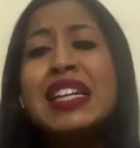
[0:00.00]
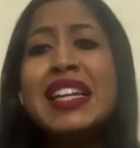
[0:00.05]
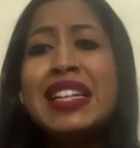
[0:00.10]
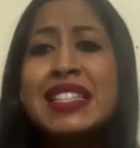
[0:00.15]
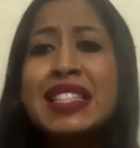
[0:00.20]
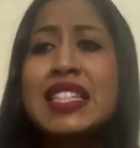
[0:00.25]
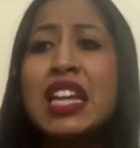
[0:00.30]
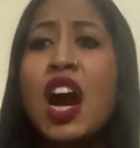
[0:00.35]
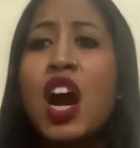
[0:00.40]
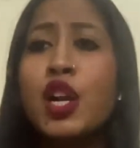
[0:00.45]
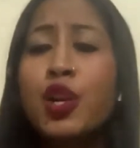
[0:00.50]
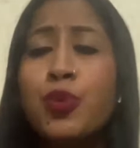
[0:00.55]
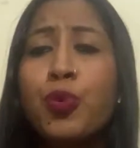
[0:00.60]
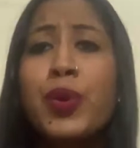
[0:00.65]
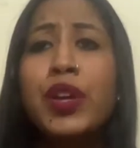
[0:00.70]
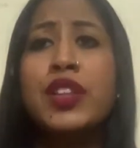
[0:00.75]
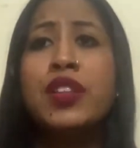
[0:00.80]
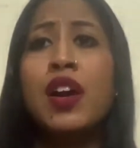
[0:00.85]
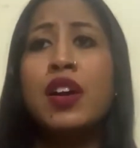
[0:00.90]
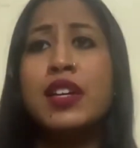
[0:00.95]
let's start
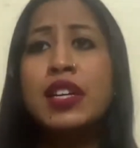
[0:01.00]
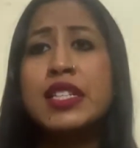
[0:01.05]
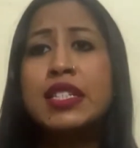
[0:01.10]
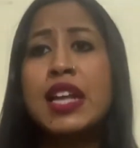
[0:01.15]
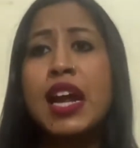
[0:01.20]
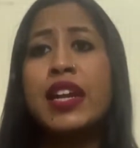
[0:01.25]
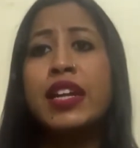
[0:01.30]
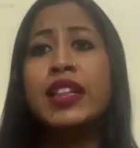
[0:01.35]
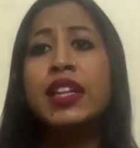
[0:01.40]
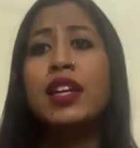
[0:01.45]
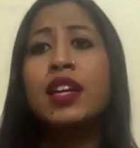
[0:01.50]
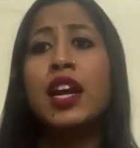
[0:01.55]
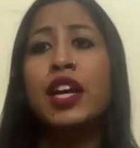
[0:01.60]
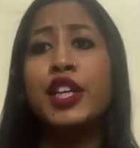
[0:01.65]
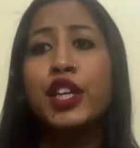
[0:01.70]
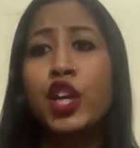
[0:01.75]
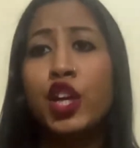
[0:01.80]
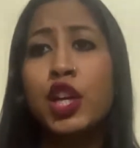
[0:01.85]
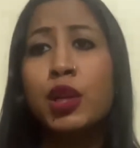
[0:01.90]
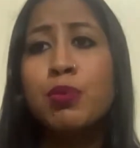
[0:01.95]
with understanding the
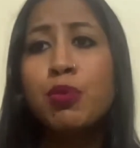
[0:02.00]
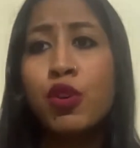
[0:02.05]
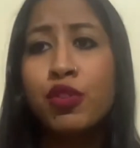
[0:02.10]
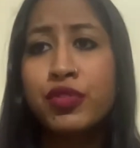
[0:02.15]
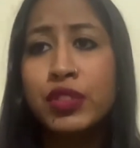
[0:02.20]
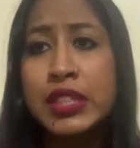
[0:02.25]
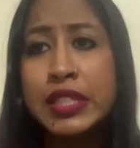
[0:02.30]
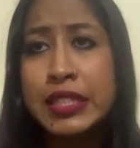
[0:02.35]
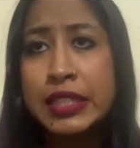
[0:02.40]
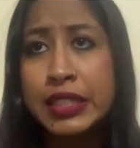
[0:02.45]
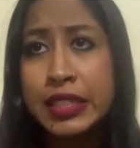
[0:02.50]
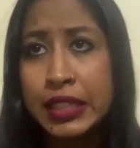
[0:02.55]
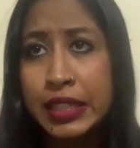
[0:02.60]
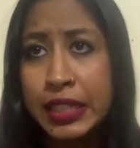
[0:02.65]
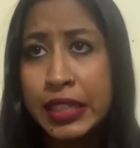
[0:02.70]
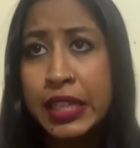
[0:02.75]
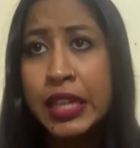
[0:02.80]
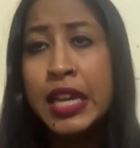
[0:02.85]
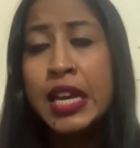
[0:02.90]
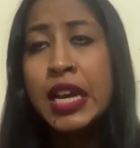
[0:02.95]
curriculum of these
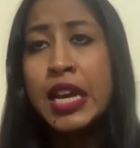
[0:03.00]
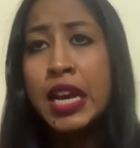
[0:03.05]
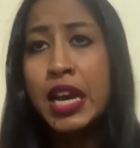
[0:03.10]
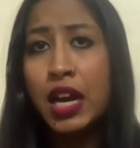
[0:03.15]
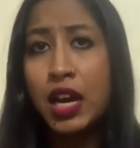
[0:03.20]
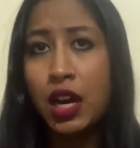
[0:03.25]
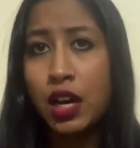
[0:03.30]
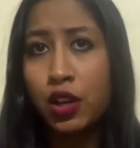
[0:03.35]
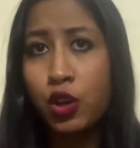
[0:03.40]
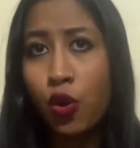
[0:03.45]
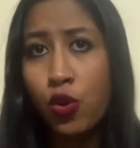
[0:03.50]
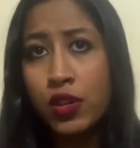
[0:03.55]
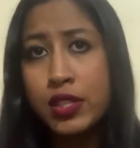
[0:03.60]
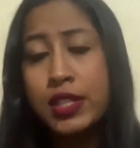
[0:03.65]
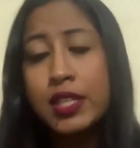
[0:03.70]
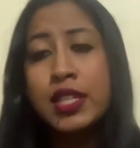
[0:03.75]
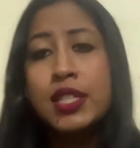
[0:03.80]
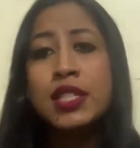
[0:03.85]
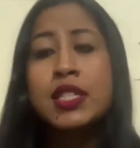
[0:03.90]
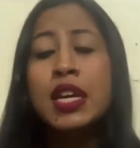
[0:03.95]
three uh,
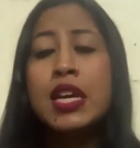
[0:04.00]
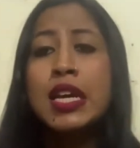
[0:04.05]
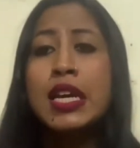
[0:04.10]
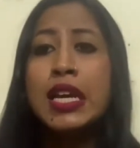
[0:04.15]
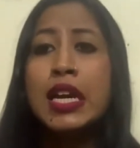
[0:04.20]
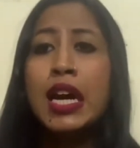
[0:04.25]
courses.